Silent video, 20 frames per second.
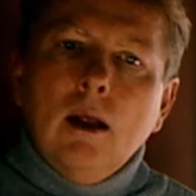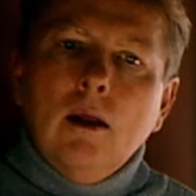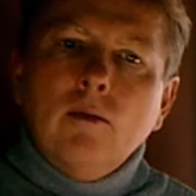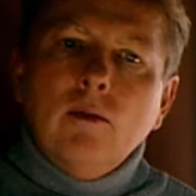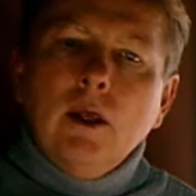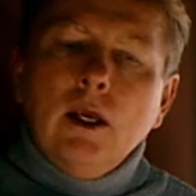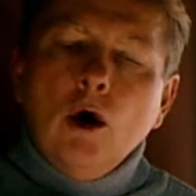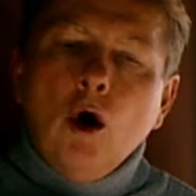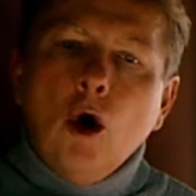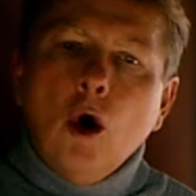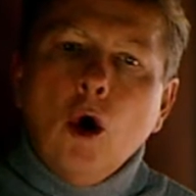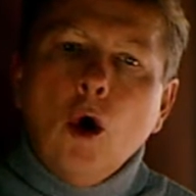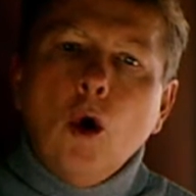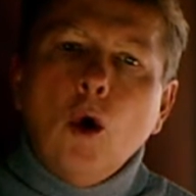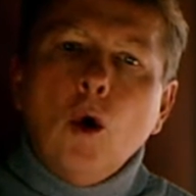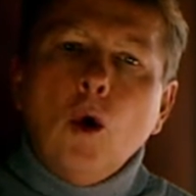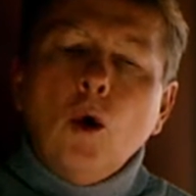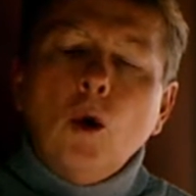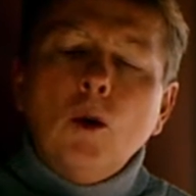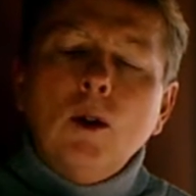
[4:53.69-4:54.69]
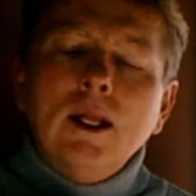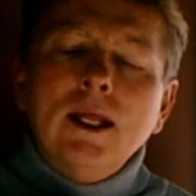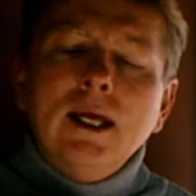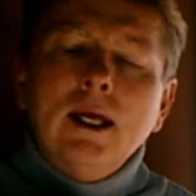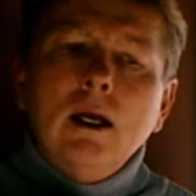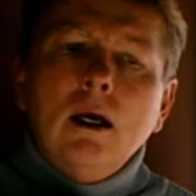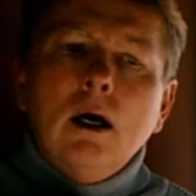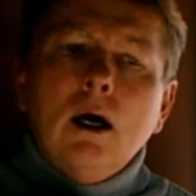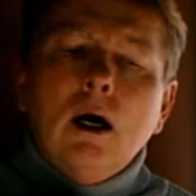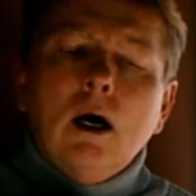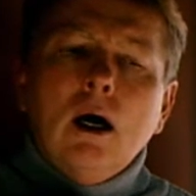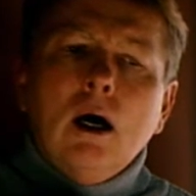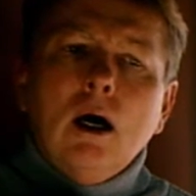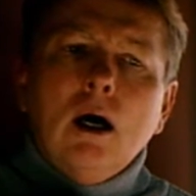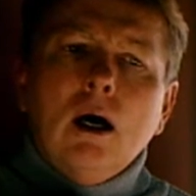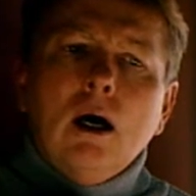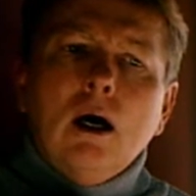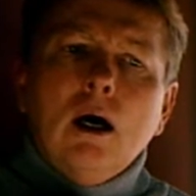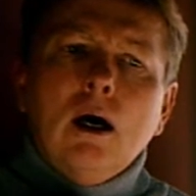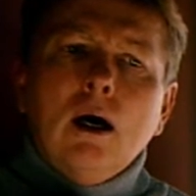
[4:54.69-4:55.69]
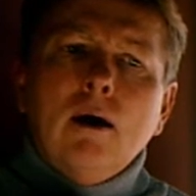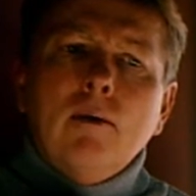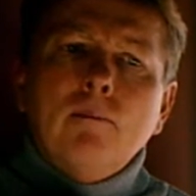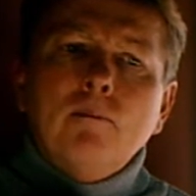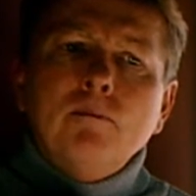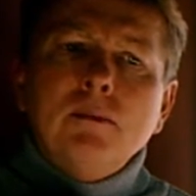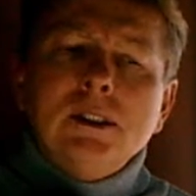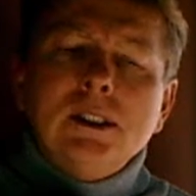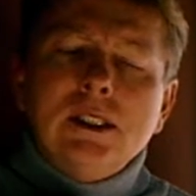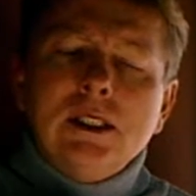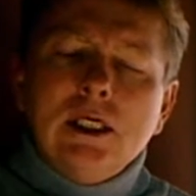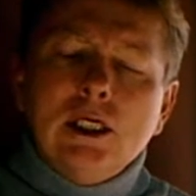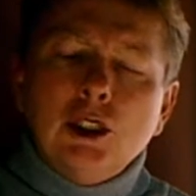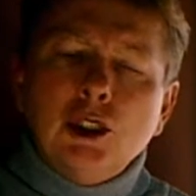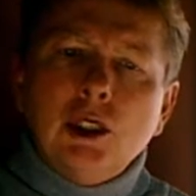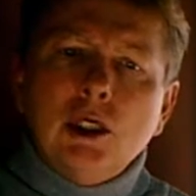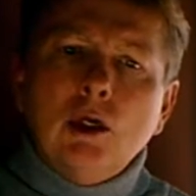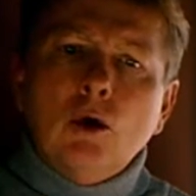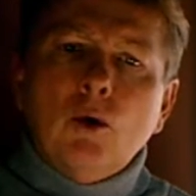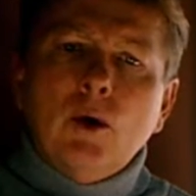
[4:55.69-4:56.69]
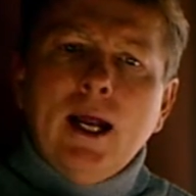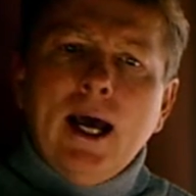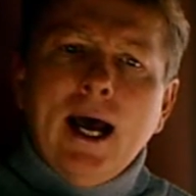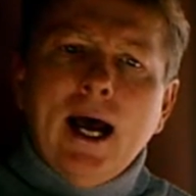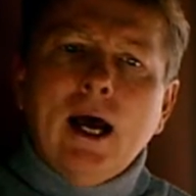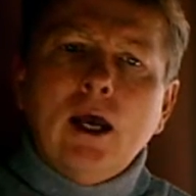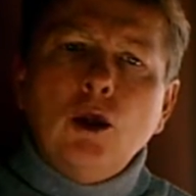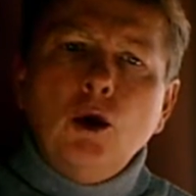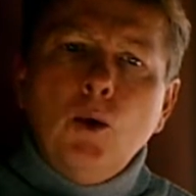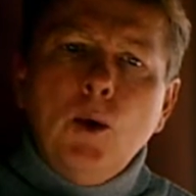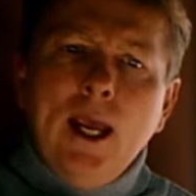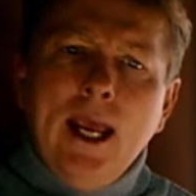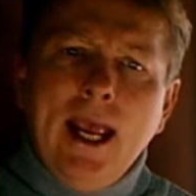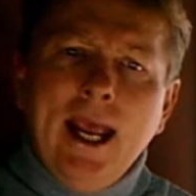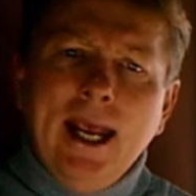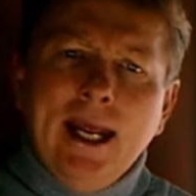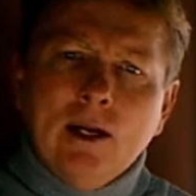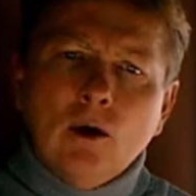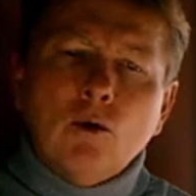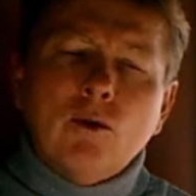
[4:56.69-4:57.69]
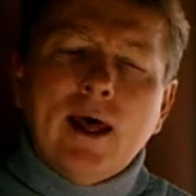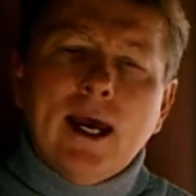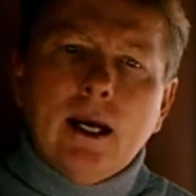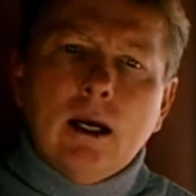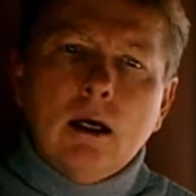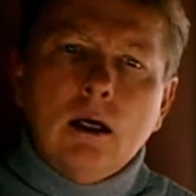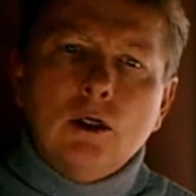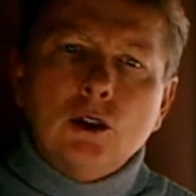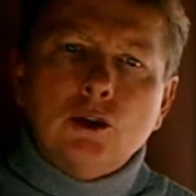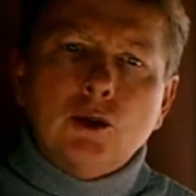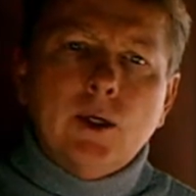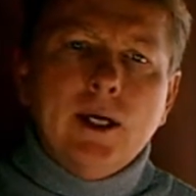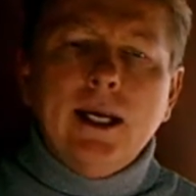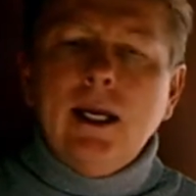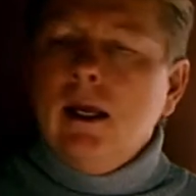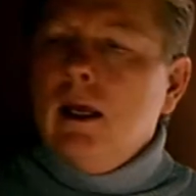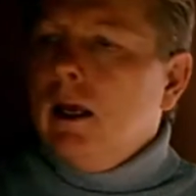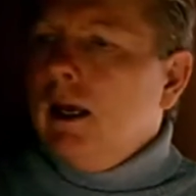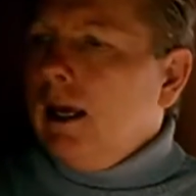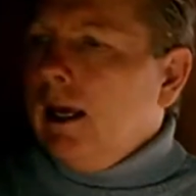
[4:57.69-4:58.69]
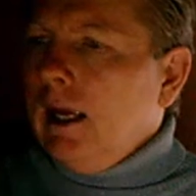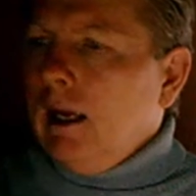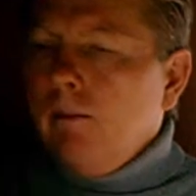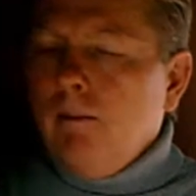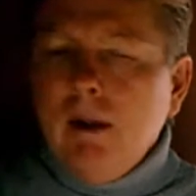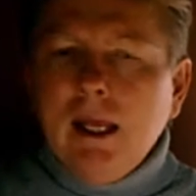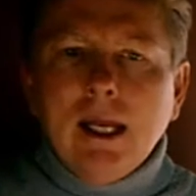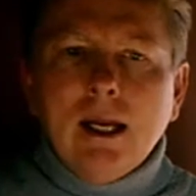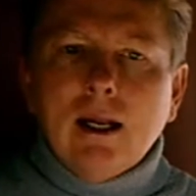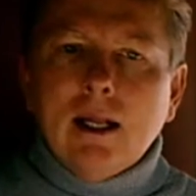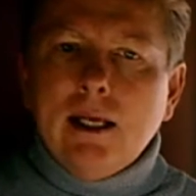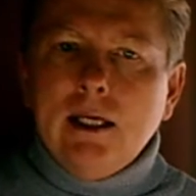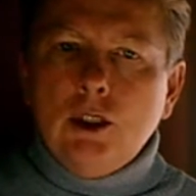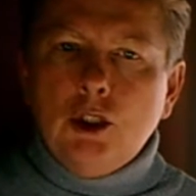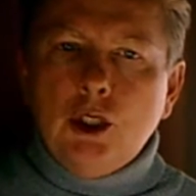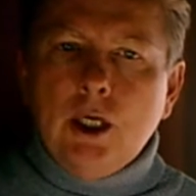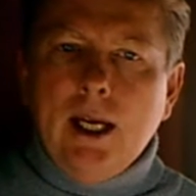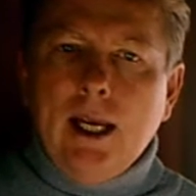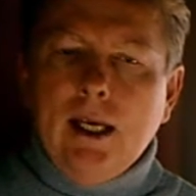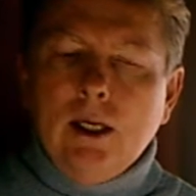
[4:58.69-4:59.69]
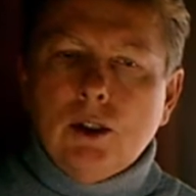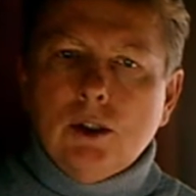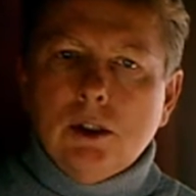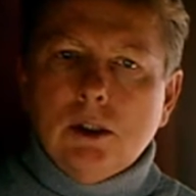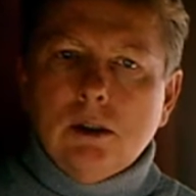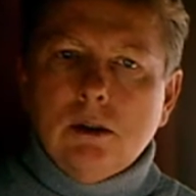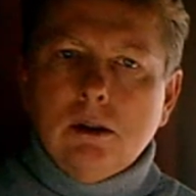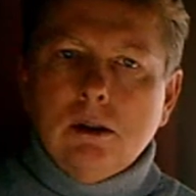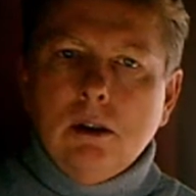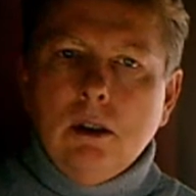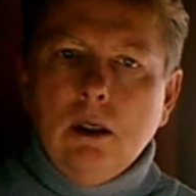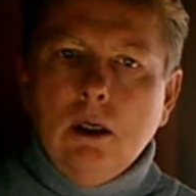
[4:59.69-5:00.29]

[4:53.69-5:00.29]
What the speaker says: the whole position on how you handle that country immediately changes.